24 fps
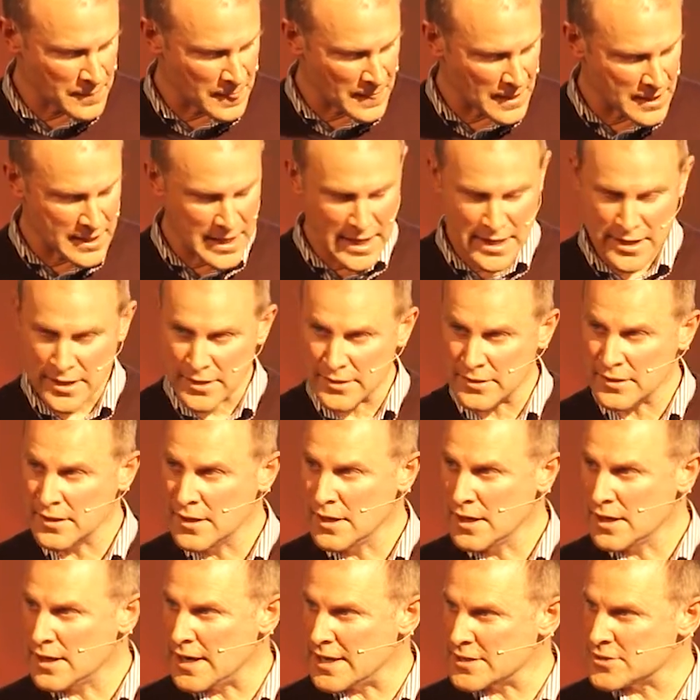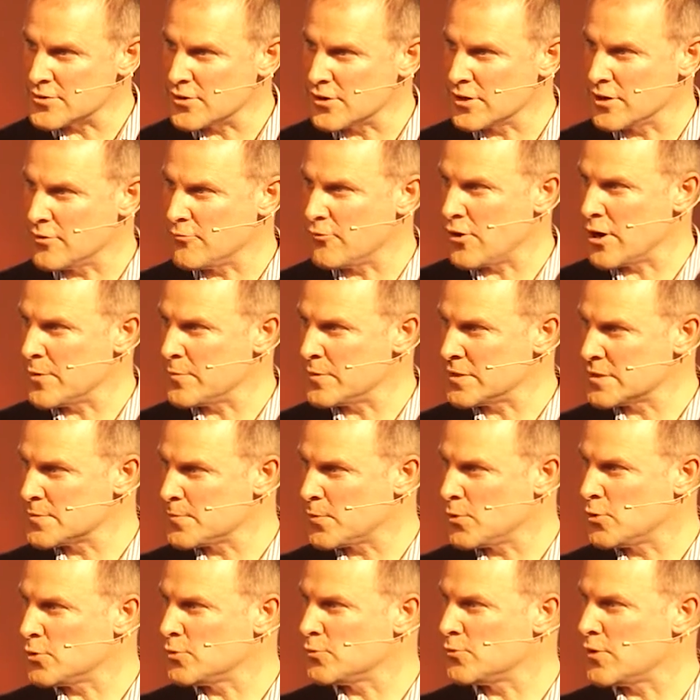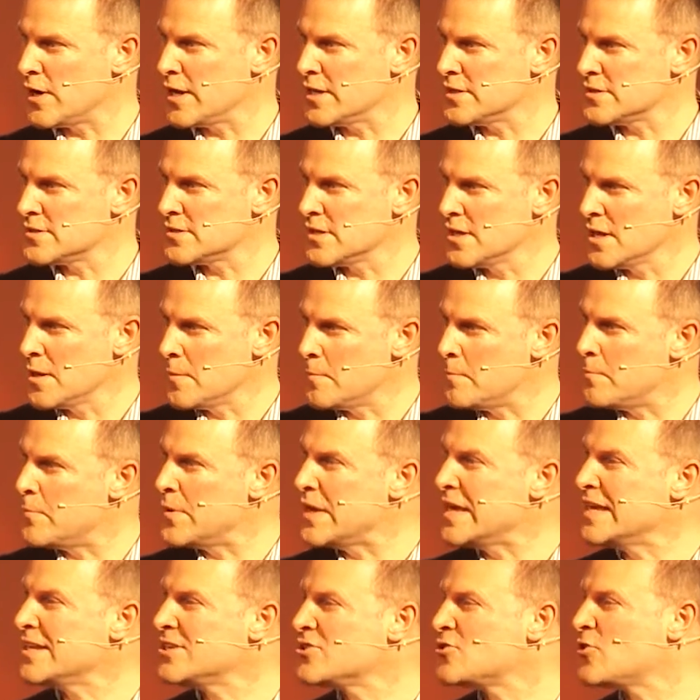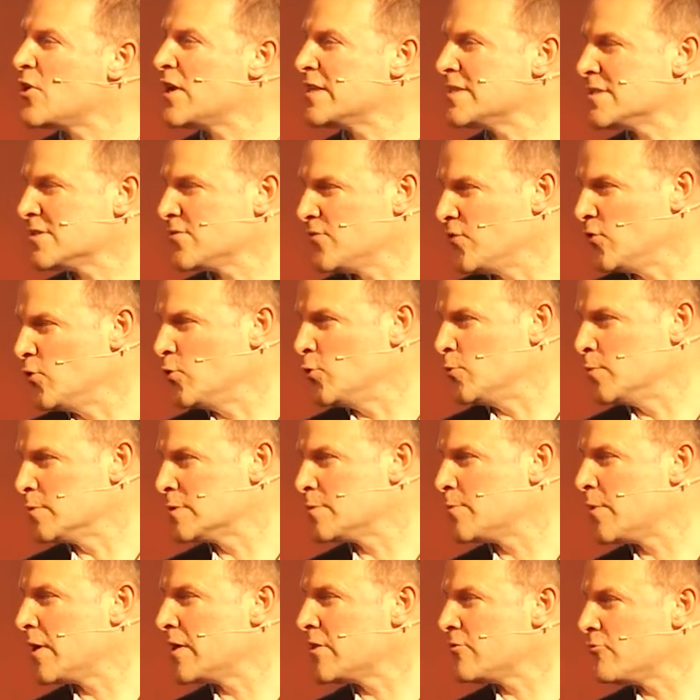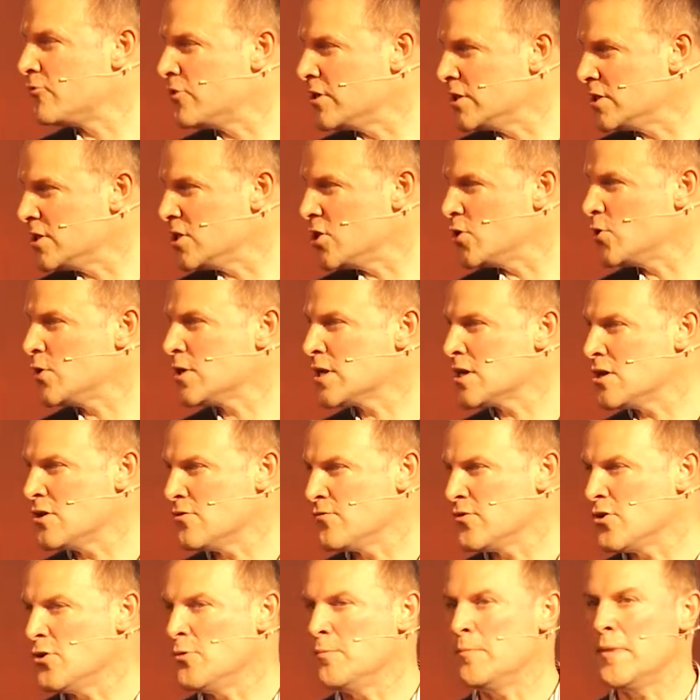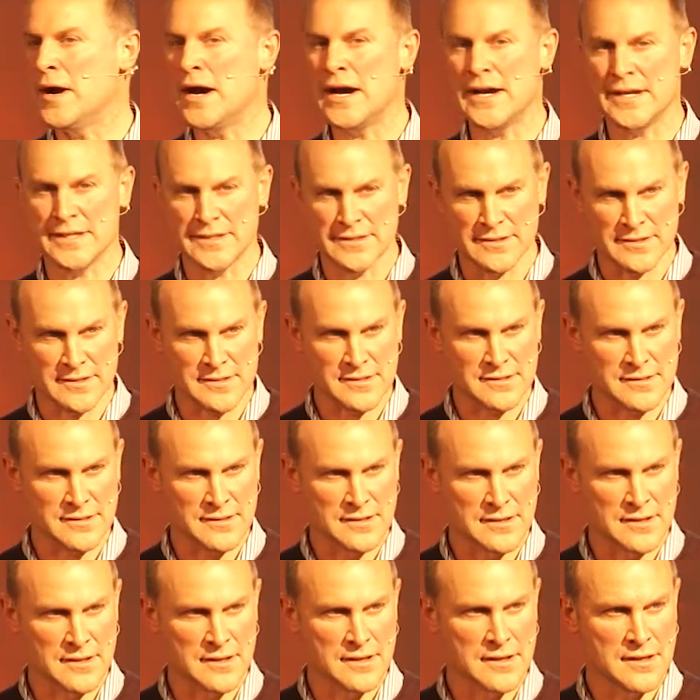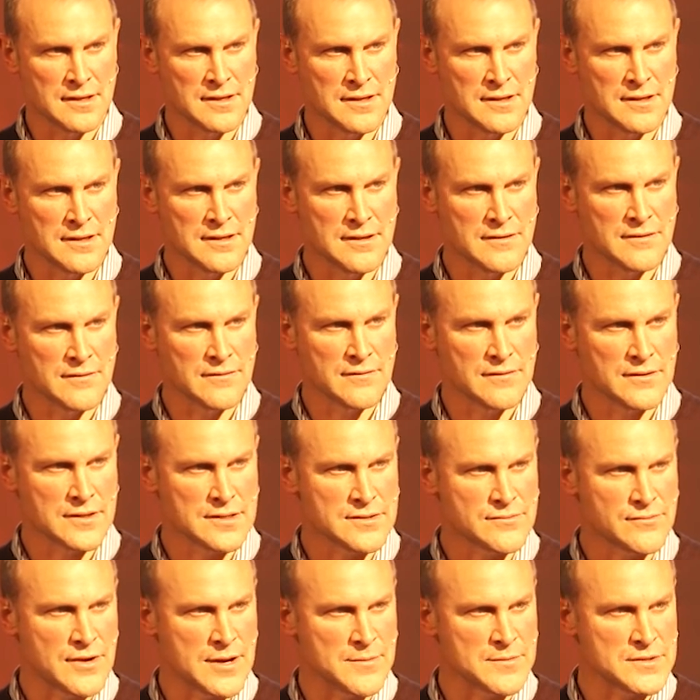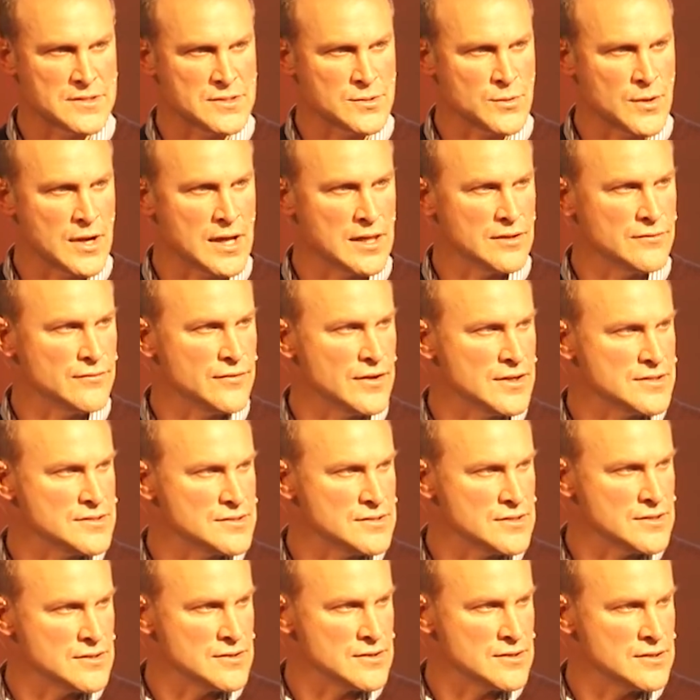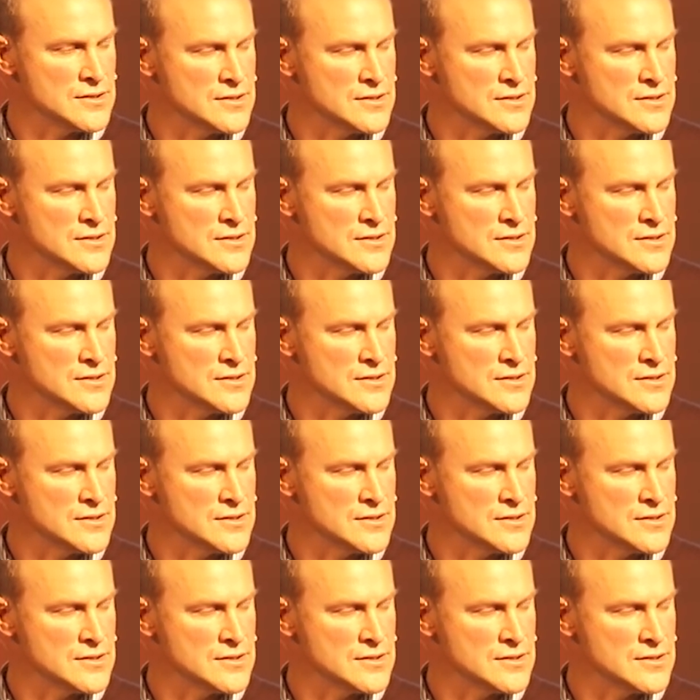Again, and later on in Romans, Paul writes, be transformed by the renewing of your minds. It's Romans 12, verse 2.